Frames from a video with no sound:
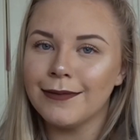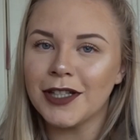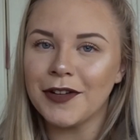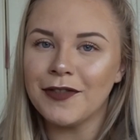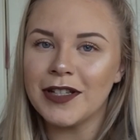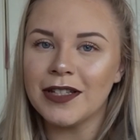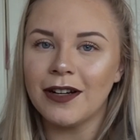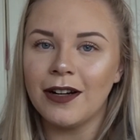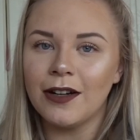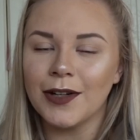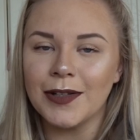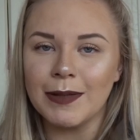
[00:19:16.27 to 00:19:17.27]
Jeffree
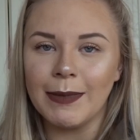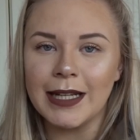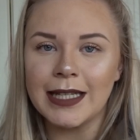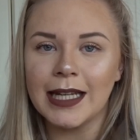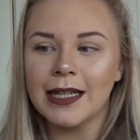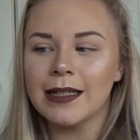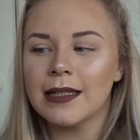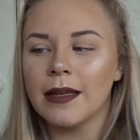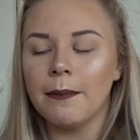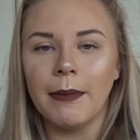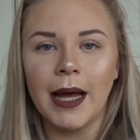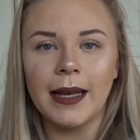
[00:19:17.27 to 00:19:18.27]
Star Cosmetics
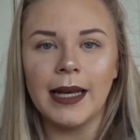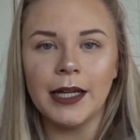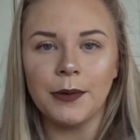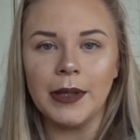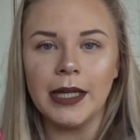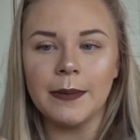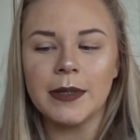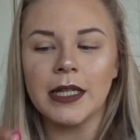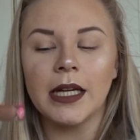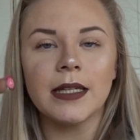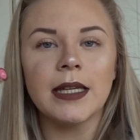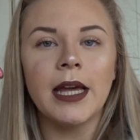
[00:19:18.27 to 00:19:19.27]
Matte Liquid
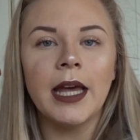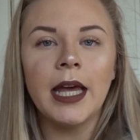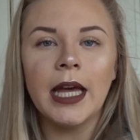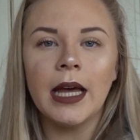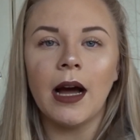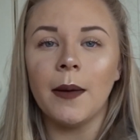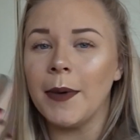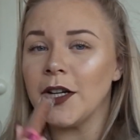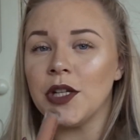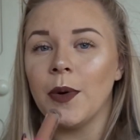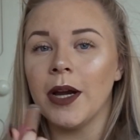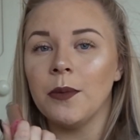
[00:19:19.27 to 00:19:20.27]
Lipsticks. I'm
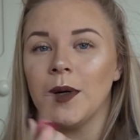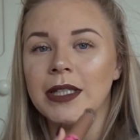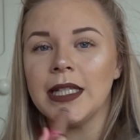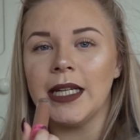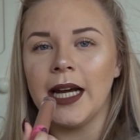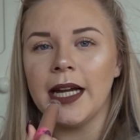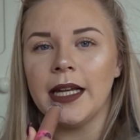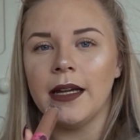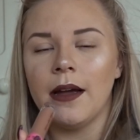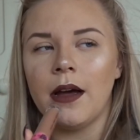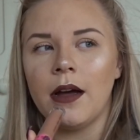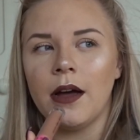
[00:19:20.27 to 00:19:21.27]
actually wearing one
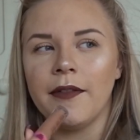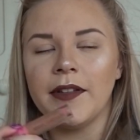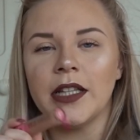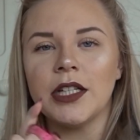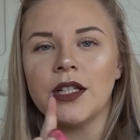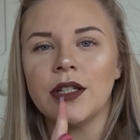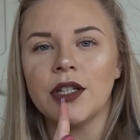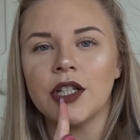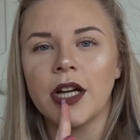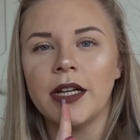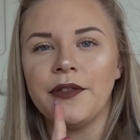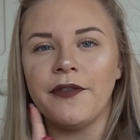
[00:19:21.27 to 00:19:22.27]
today. I think this is the
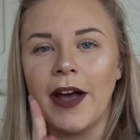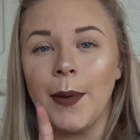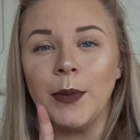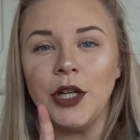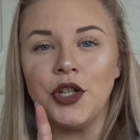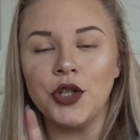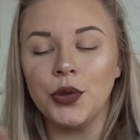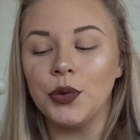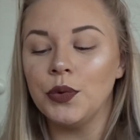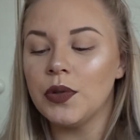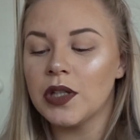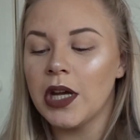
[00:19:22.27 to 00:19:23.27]
shade Family
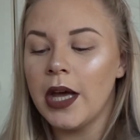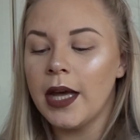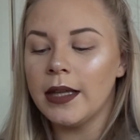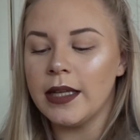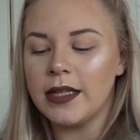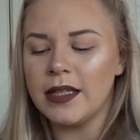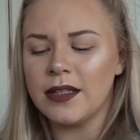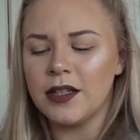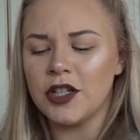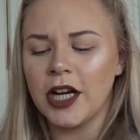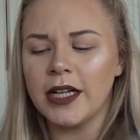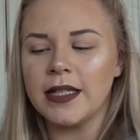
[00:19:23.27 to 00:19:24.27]
Jewels. This is the
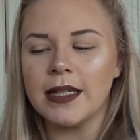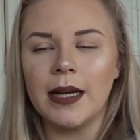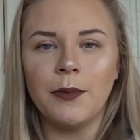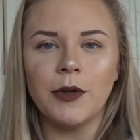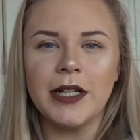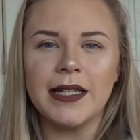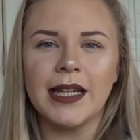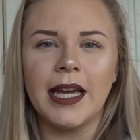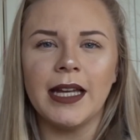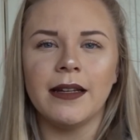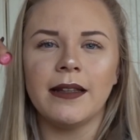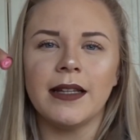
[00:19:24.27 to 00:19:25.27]
shade Slippery
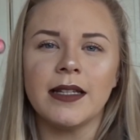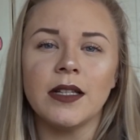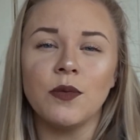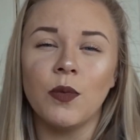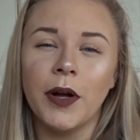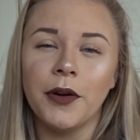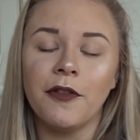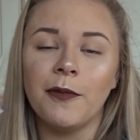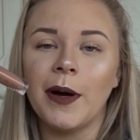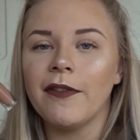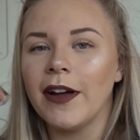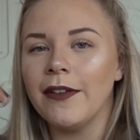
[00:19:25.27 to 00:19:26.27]
Skin. This is one of
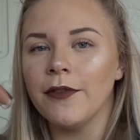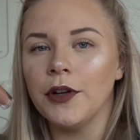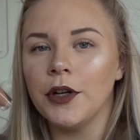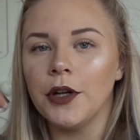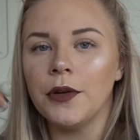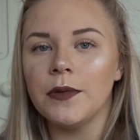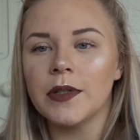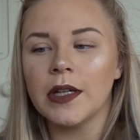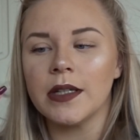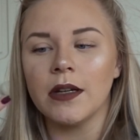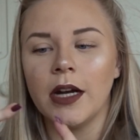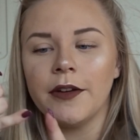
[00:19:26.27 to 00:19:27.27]
my favourite nudes
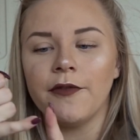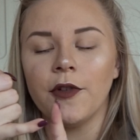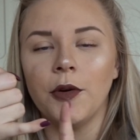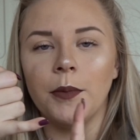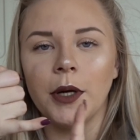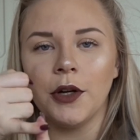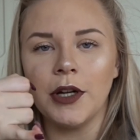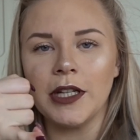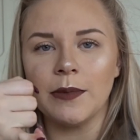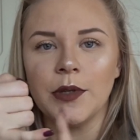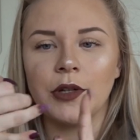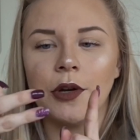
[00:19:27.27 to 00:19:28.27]
aside from
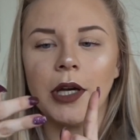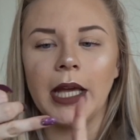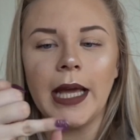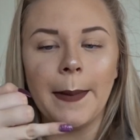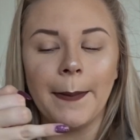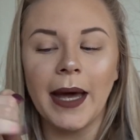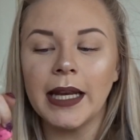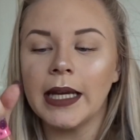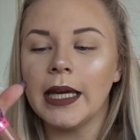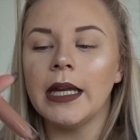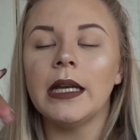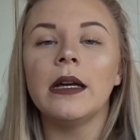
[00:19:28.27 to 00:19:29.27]
Christmas Cookie and
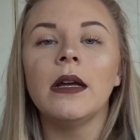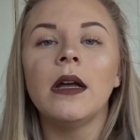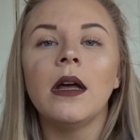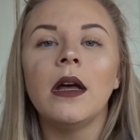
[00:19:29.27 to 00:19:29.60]
Mannequin.